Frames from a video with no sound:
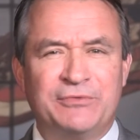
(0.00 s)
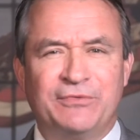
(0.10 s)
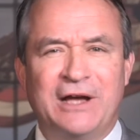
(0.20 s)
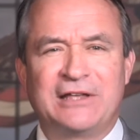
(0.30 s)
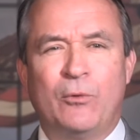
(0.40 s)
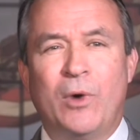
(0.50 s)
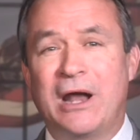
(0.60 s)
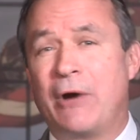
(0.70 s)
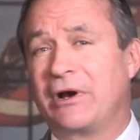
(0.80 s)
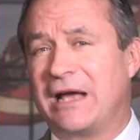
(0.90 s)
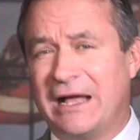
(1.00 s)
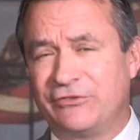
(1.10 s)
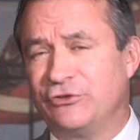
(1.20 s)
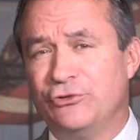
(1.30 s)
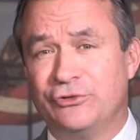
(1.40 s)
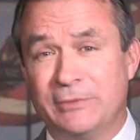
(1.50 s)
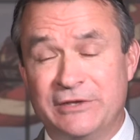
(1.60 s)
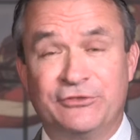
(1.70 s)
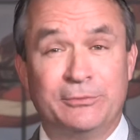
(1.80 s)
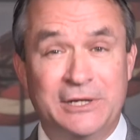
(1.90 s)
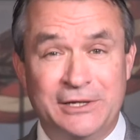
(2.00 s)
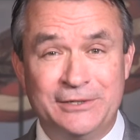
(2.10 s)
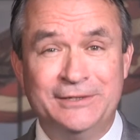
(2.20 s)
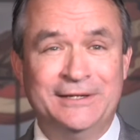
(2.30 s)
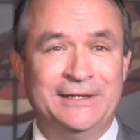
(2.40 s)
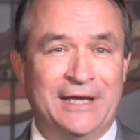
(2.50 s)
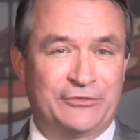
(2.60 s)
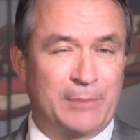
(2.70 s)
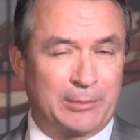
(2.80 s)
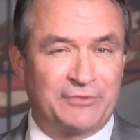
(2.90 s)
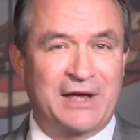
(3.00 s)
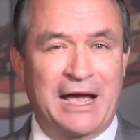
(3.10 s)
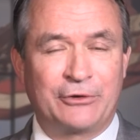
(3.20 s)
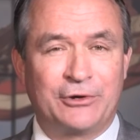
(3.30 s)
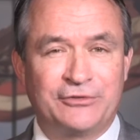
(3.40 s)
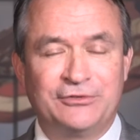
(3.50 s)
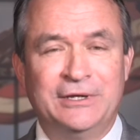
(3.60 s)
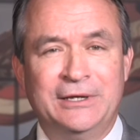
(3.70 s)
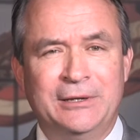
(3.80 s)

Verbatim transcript: reflect on what our Constitution means to me as a member of Congress,